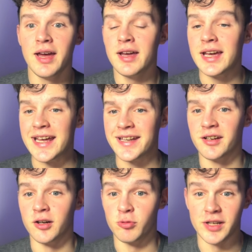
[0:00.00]

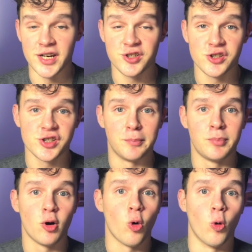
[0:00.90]
in a
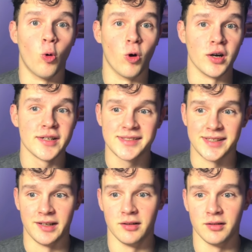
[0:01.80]
relationship or
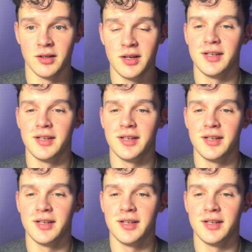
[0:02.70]
single.